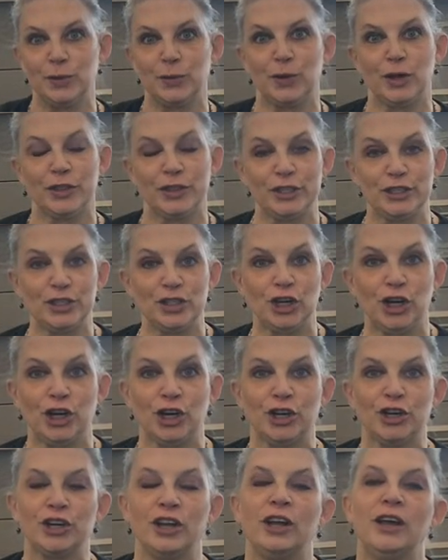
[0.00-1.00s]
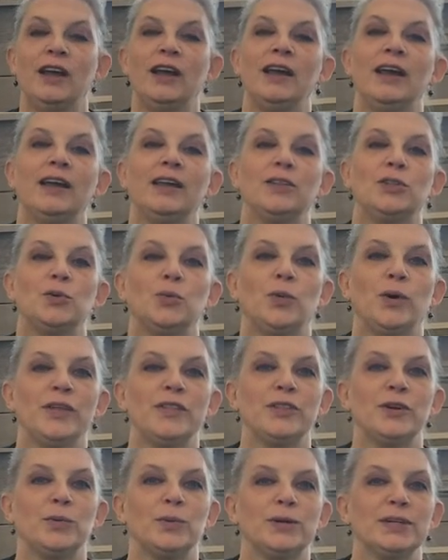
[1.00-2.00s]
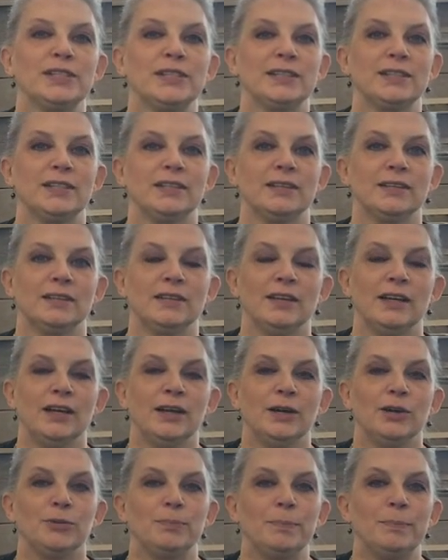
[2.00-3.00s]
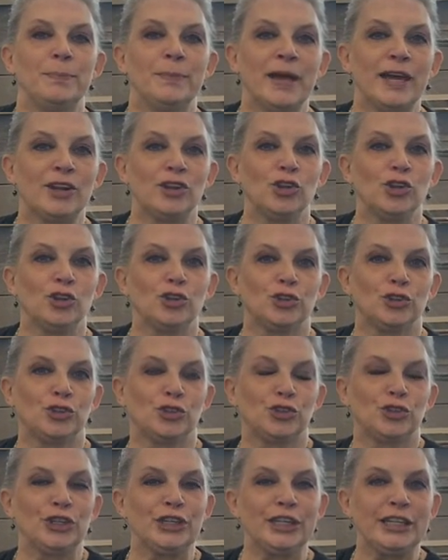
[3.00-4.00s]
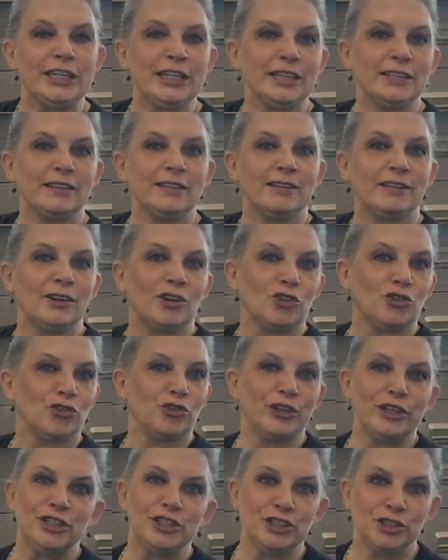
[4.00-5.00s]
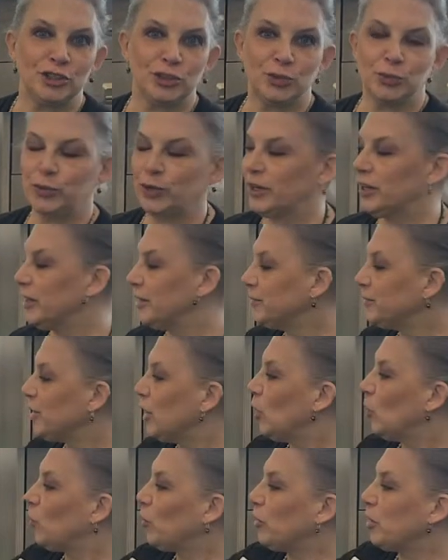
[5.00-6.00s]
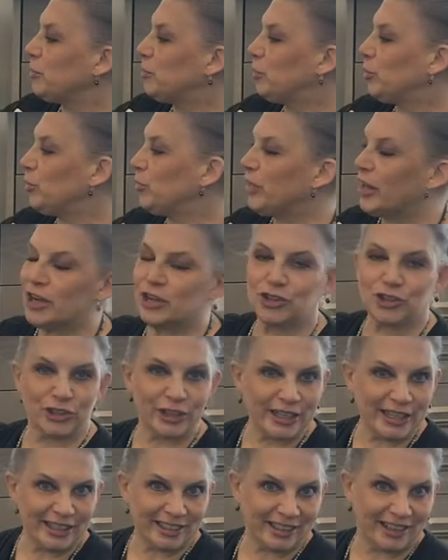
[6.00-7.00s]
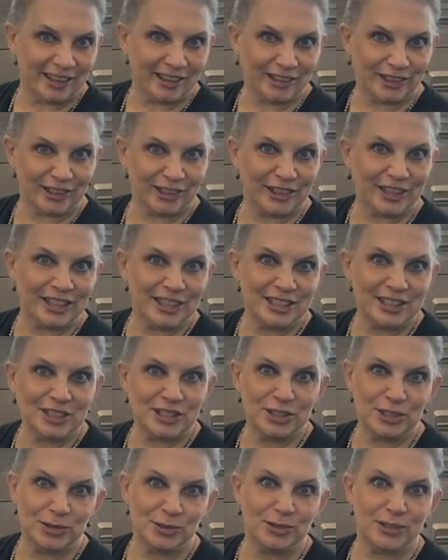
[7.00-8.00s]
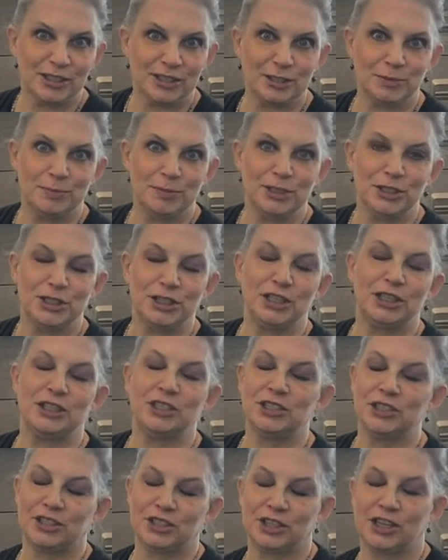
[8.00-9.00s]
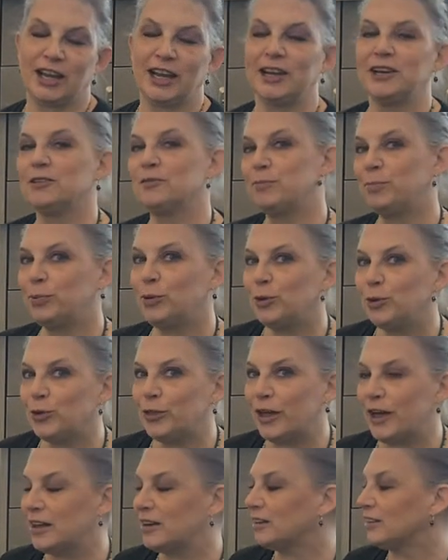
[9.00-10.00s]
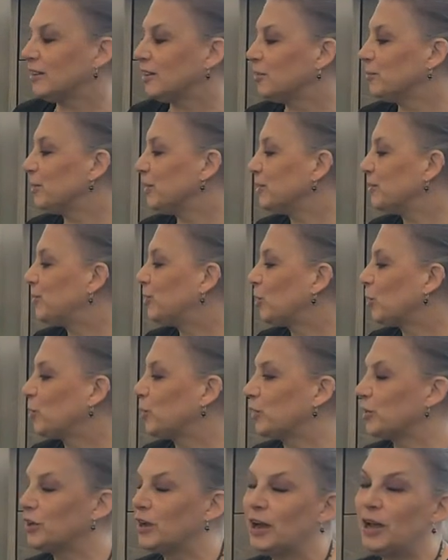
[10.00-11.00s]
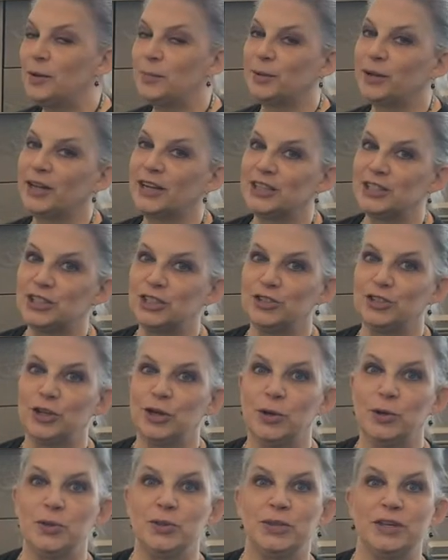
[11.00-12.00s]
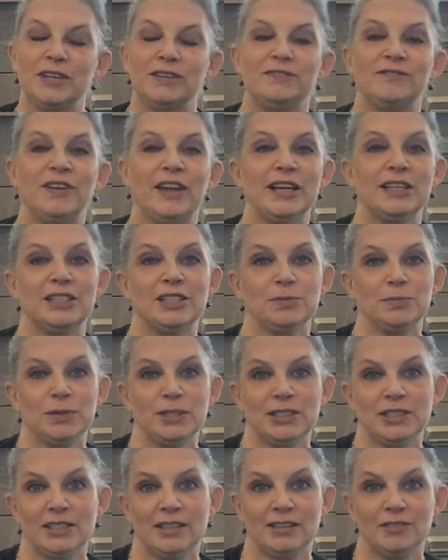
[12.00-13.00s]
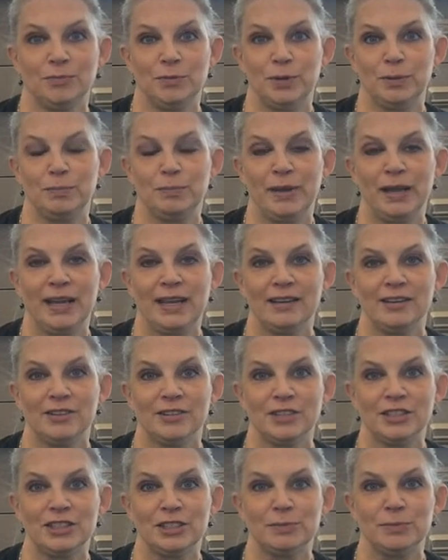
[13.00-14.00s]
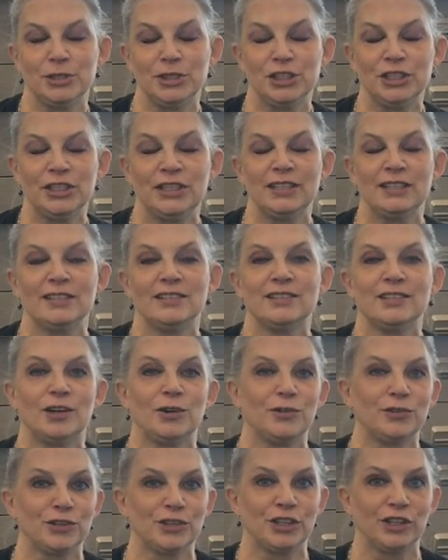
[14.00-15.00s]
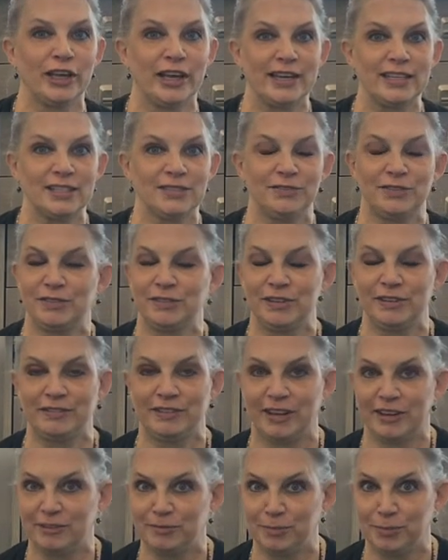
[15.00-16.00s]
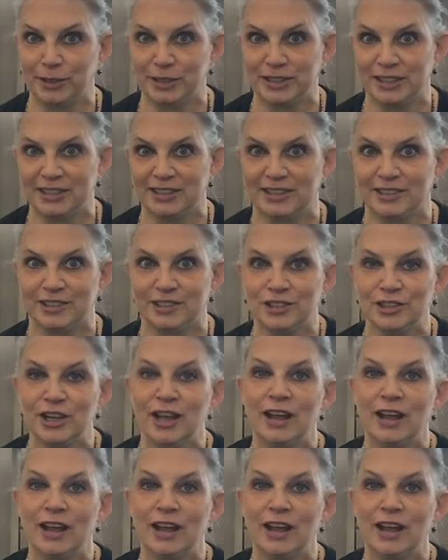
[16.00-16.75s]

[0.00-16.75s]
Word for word: you on the chart, the one that was the metal green original one. Well, they pulled that green color into this machine just I to kind of it. pull that a little bit forward. But as you know, the advancements that have been made on these machines over the last 55 plus years